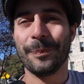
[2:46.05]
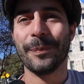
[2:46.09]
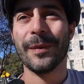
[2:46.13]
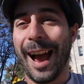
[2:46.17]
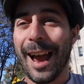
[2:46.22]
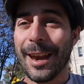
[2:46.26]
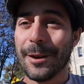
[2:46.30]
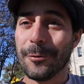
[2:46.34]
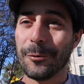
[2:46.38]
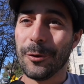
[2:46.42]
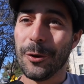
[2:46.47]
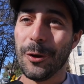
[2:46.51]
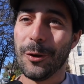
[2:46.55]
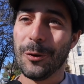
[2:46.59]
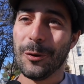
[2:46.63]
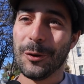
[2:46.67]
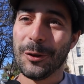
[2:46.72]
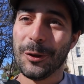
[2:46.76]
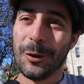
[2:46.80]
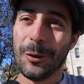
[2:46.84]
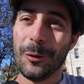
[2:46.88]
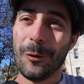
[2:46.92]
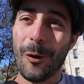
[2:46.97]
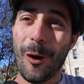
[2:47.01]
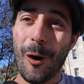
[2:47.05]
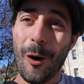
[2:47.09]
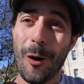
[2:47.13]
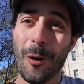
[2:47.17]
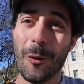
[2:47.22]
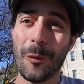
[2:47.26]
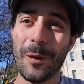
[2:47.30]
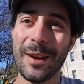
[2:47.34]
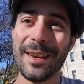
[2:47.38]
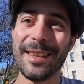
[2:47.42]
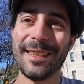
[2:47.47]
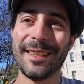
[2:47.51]
I used to
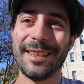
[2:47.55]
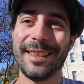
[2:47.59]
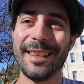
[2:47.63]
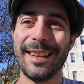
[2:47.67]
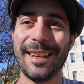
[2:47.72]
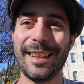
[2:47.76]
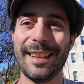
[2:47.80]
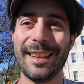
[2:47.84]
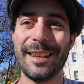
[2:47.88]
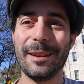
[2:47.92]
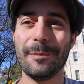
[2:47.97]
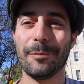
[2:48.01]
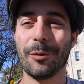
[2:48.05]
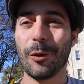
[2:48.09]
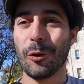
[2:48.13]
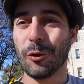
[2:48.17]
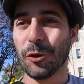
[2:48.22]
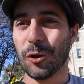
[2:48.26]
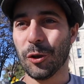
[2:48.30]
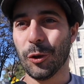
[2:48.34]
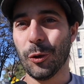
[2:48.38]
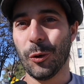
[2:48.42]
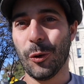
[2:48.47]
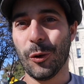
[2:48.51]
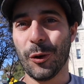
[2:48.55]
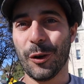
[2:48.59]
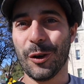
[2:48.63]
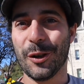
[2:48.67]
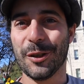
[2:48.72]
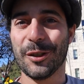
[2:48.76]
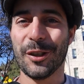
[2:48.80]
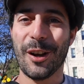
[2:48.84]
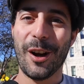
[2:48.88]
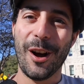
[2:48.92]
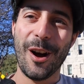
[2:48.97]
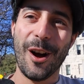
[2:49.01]
always see
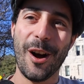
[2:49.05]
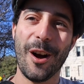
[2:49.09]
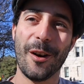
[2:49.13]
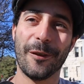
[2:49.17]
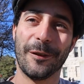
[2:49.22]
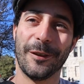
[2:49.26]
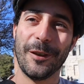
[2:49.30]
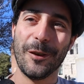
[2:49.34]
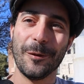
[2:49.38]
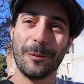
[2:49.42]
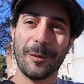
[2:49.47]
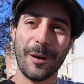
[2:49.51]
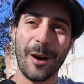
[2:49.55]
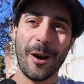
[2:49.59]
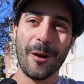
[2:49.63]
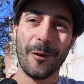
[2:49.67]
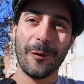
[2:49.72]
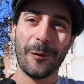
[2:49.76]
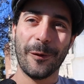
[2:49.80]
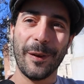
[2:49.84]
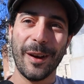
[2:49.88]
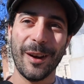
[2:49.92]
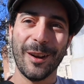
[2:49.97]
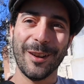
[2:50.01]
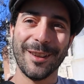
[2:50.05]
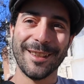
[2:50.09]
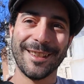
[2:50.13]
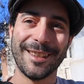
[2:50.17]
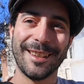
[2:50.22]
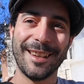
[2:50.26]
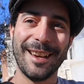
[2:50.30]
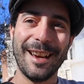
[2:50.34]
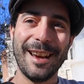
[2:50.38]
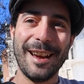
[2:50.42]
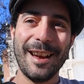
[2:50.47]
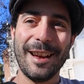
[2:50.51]
brochures of New Braunfels